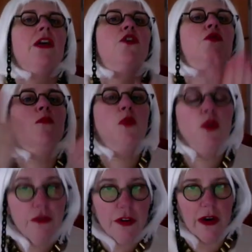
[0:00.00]
You
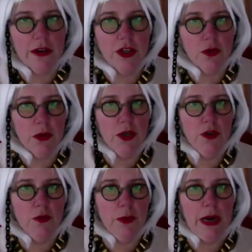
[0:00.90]
move on to a
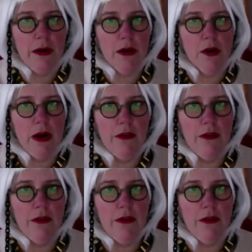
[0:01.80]
new paragraph.